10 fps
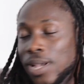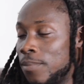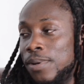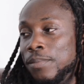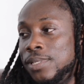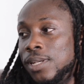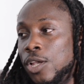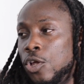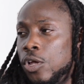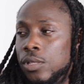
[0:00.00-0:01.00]
types of music.
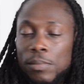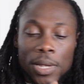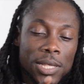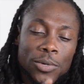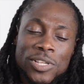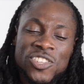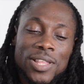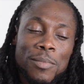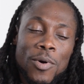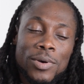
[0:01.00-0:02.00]
Okay. Because it was not
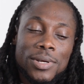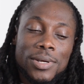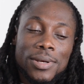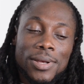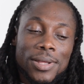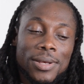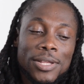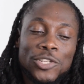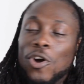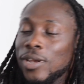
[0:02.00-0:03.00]
about
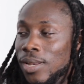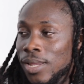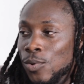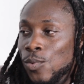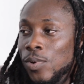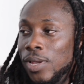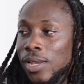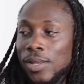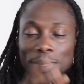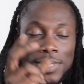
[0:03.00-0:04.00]
the genre they do.
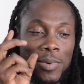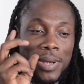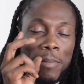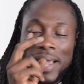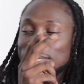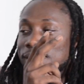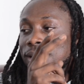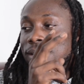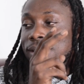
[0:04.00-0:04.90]
It was about the mindset.